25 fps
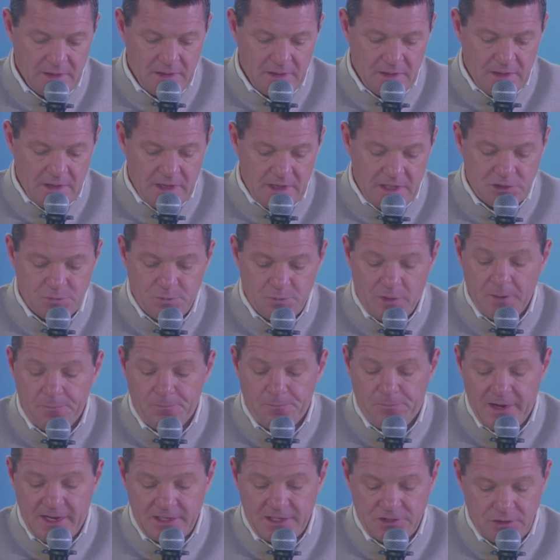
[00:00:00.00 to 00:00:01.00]
It's my
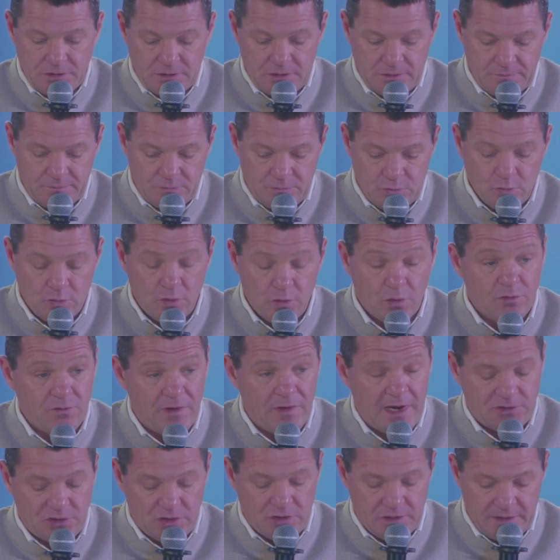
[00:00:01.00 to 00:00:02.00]
pleasure to
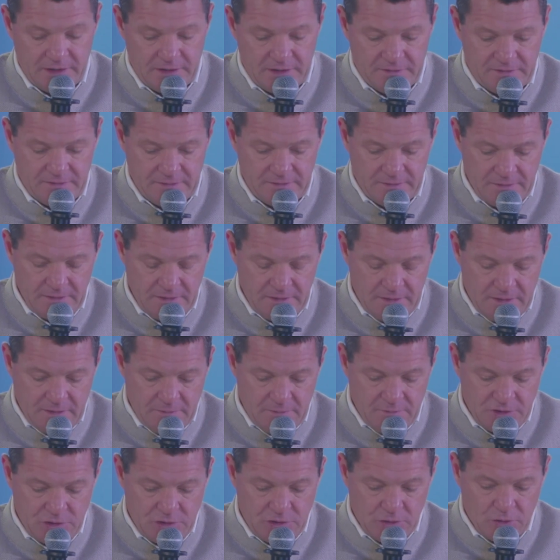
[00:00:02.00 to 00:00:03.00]
congratulate
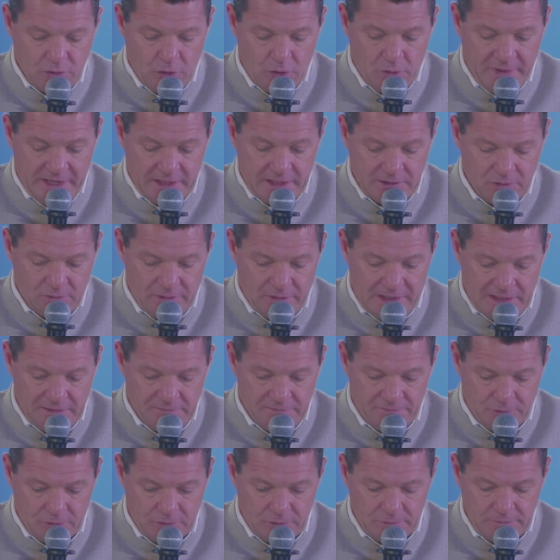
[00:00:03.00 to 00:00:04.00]
Mr. Roberto
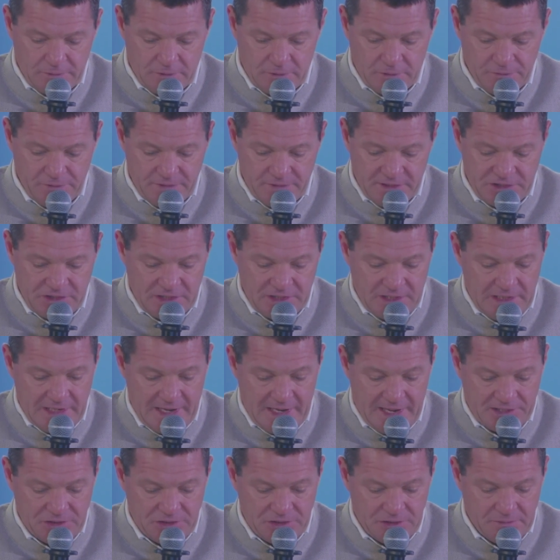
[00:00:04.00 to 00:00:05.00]
Alvo on this
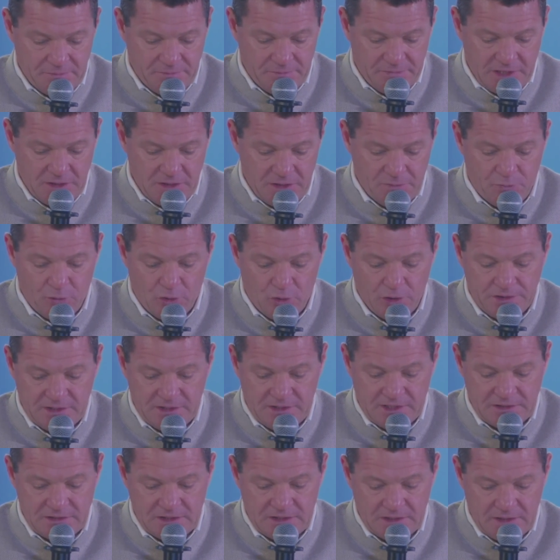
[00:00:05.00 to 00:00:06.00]
election by the board
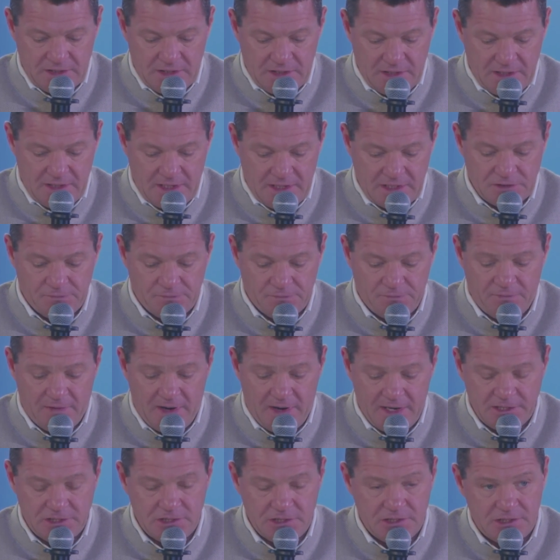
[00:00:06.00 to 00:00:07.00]
yesterday as
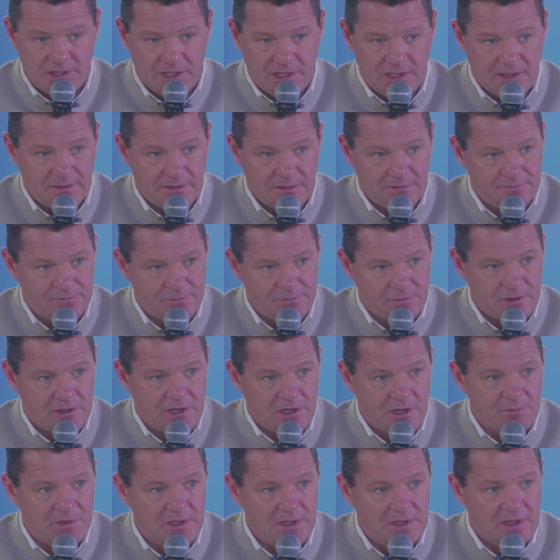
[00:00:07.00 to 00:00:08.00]
Vice Chair for the
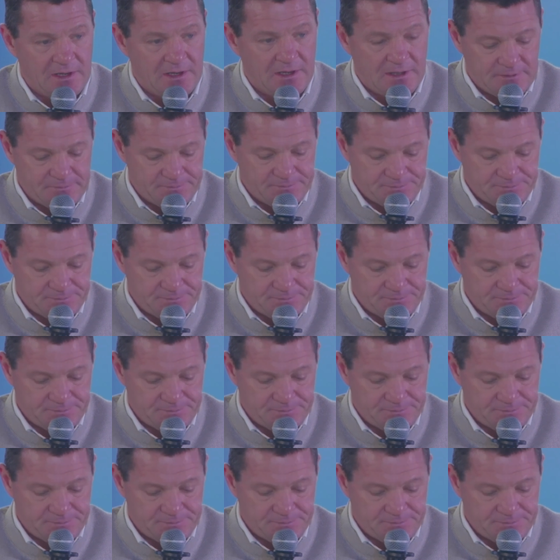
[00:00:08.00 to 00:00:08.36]
coming year.